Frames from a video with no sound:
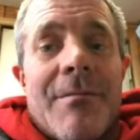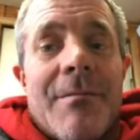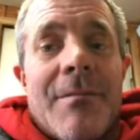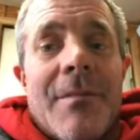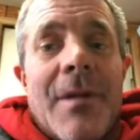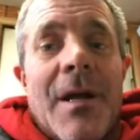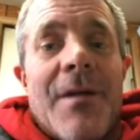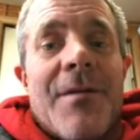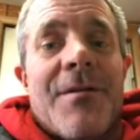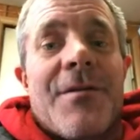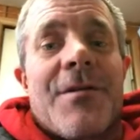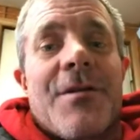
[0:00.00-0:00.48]

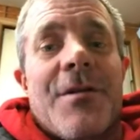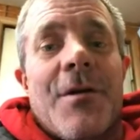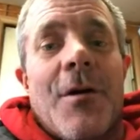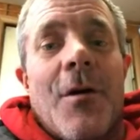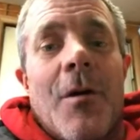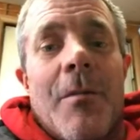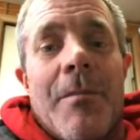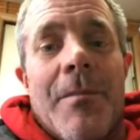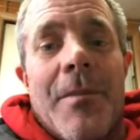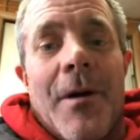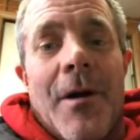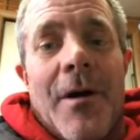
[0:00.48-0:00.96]
Yep. And
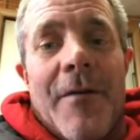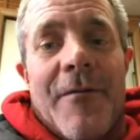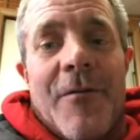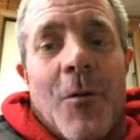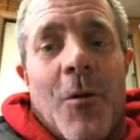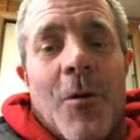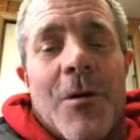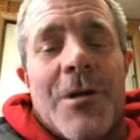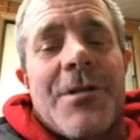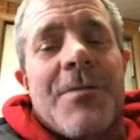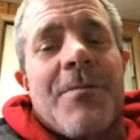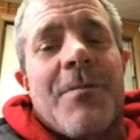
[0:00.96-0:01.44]
so, of
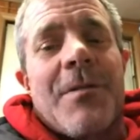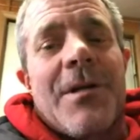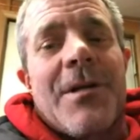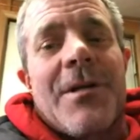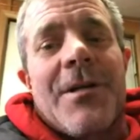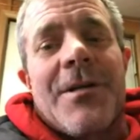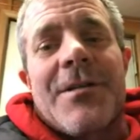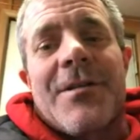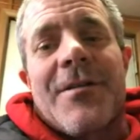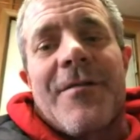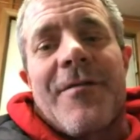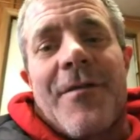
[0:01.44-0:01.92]
course,
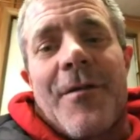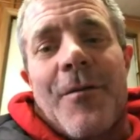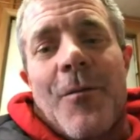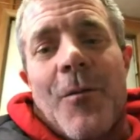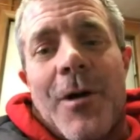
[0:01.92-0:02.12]
because of the